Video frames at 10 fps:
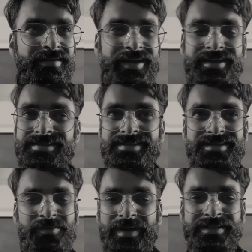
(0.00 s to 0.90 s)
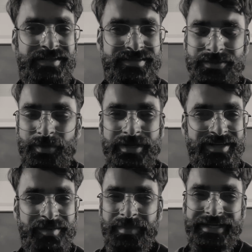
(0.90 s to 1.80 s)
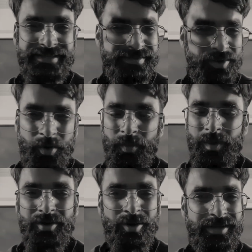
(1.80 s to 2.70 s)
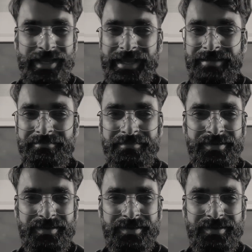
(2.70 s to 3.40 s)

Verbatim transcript: is when the student completes the homework on time,